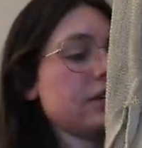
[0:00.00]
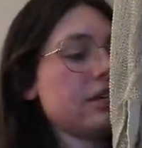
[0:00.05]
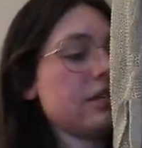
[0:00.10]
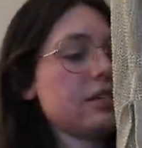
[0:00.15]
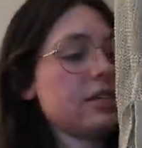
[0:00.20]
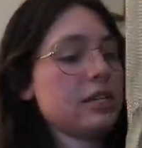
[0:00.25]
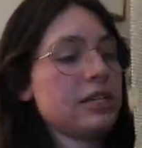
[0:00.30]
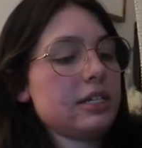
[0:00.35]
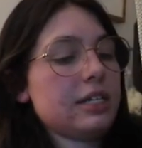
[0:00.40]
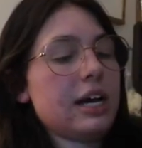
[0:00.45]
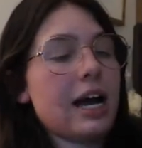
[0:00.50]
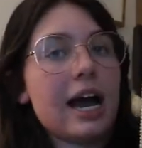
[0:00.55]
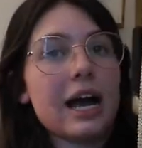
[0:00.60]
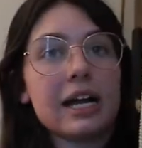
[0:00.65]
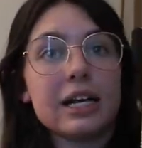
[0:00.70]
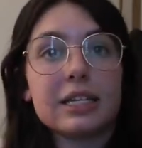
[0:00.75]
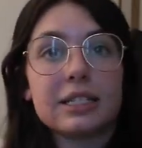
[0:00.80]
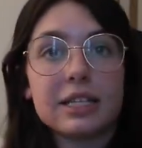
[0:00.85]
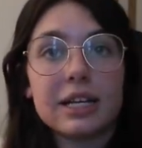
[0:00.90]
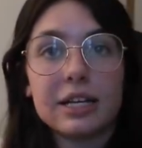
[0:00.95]
and then
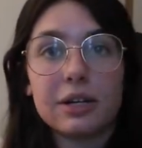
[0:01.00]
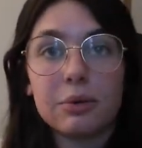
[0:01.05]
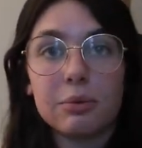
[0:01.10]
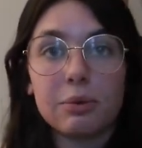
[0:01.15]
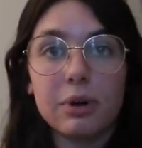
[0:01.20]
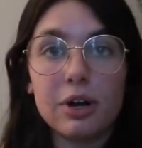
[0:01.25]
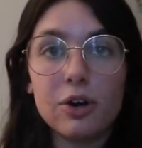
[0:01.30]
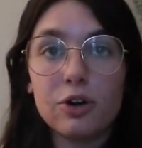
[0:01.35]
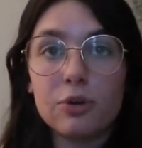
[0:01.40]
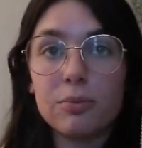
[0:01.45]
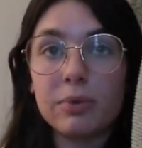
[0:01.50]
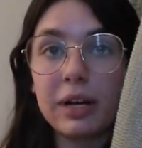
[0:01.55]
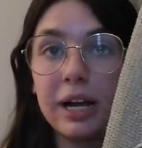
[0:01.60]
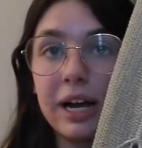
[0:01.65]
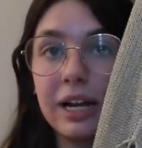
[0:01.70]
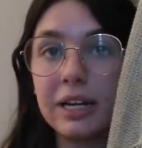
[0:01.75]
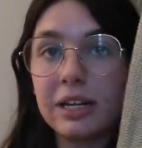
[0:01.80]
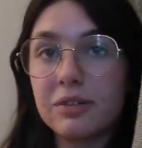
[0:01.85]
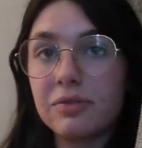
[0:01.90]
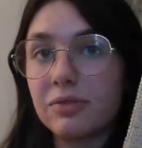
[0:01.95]
ties like a robe
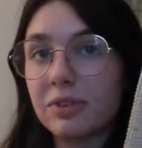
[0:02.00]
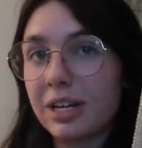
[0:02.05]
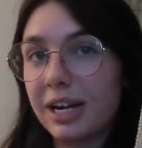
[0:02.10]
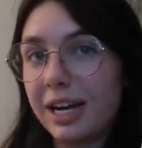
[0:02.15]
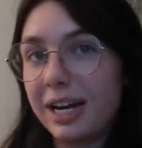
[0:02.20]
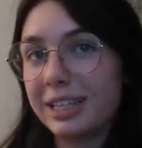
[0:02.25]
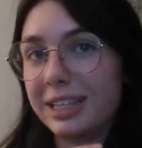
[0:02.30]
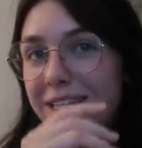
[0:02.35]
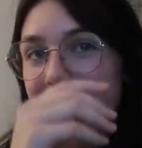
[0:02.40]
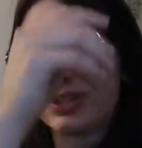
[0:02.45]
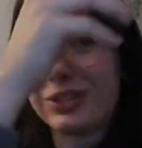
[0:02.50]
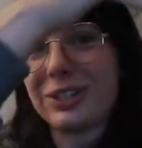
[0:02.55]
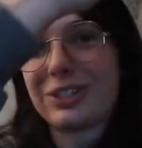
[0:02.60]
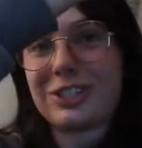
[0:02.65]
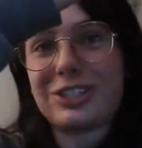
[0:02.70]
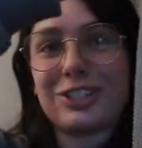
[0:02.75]
kind of. God, this looks